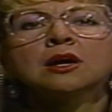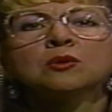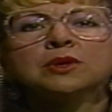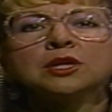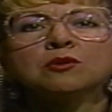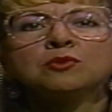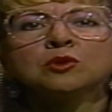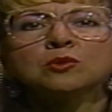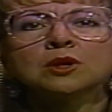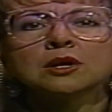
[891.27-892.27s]
We give
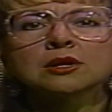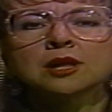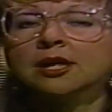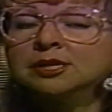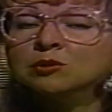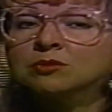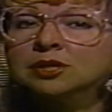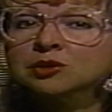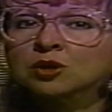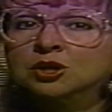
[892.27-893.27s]
you classroom
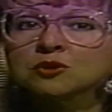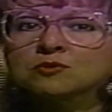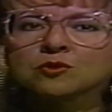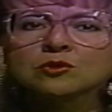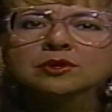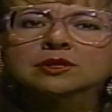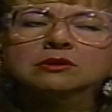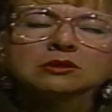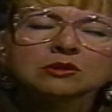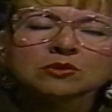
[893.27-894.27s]
instruction first, the
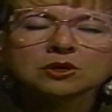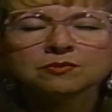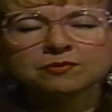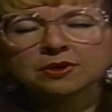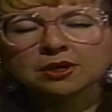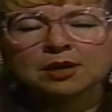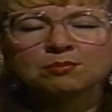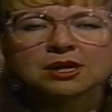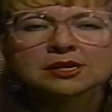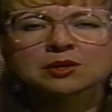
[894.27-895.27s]
theory of apex,